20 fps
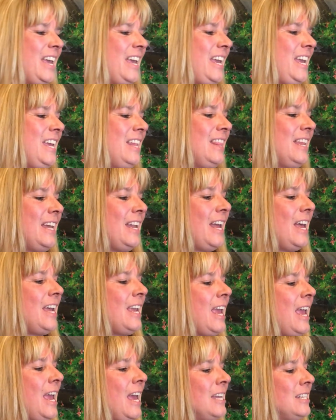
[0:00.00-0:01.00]
He lit a
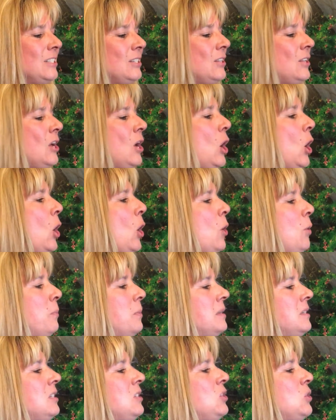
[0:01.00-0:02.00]
candle,
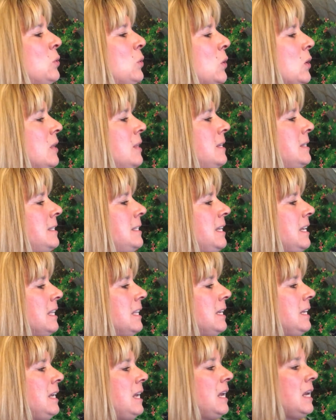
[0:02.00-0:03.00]
opened a door in the
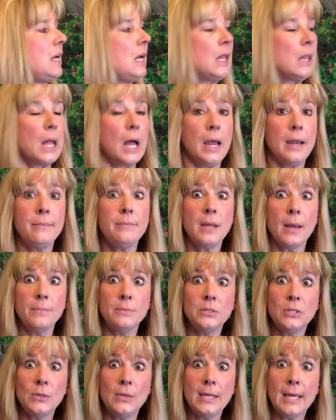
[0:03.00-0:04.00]
ceiling, and climbed up
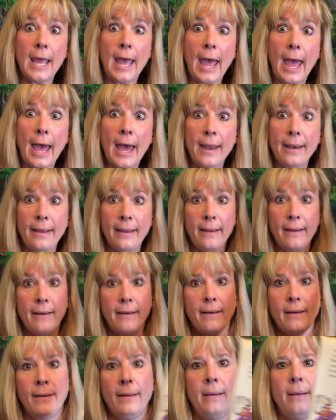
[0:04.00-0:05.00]
to the attic.